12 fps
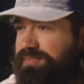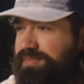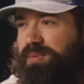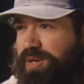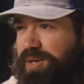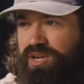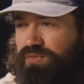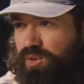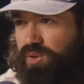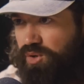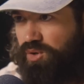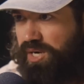Maybe give her a
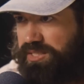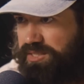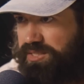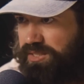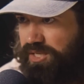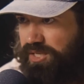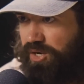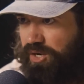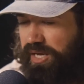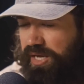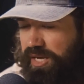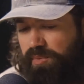little grace, you know.
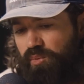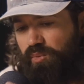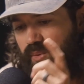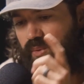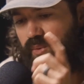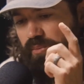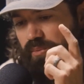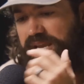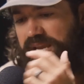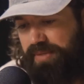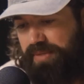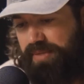And I remember when when I
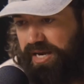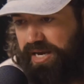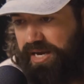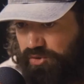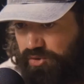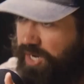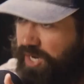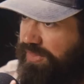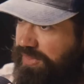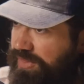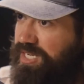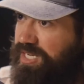came back, and it was right around
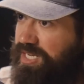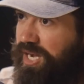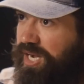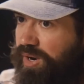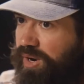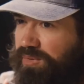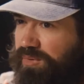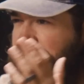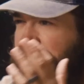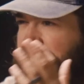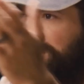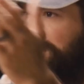that same time where I
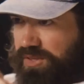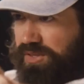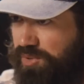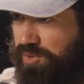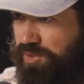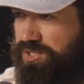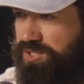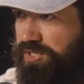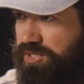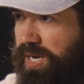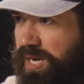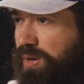realized I was giving this person all this
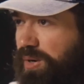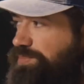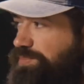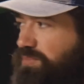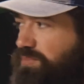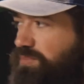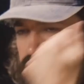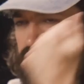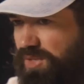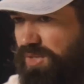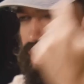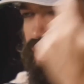power.
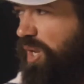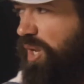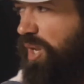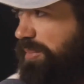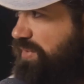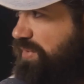She yelled at me for